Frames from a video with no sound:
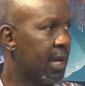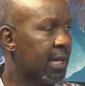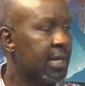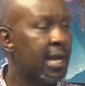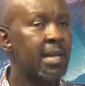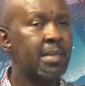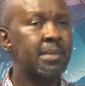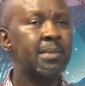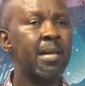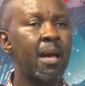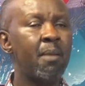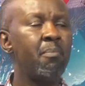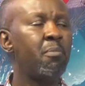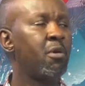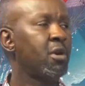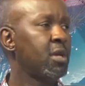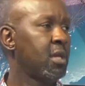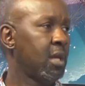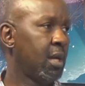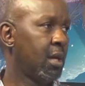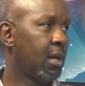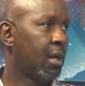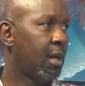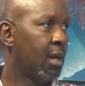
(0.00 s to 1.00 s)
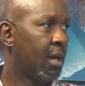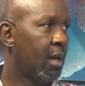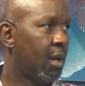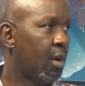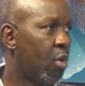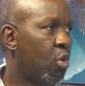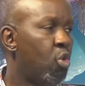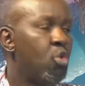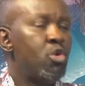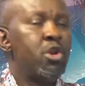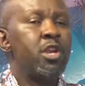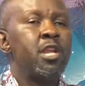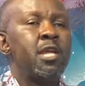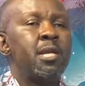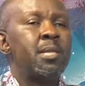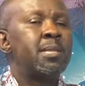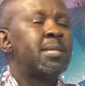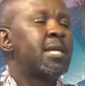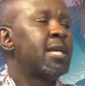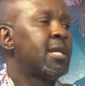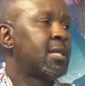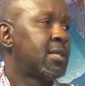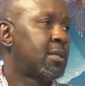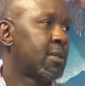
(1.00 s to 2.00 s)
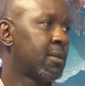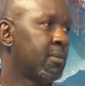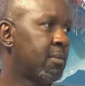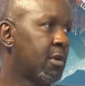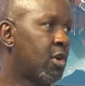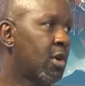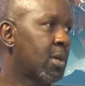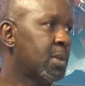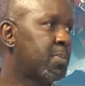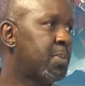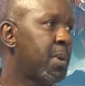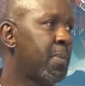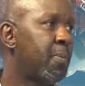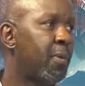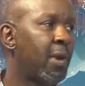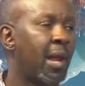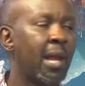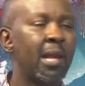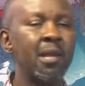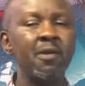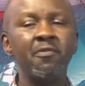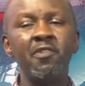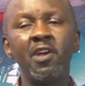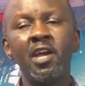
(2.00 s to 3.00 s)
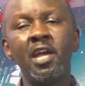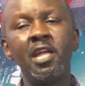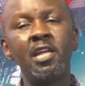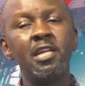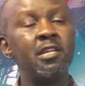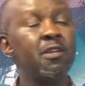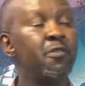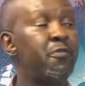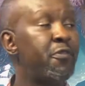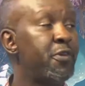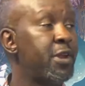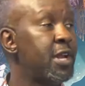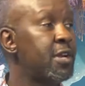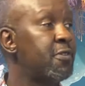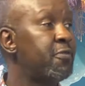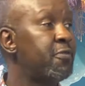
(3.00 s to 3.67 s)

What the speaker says: Get somebody who needs it because people are living in different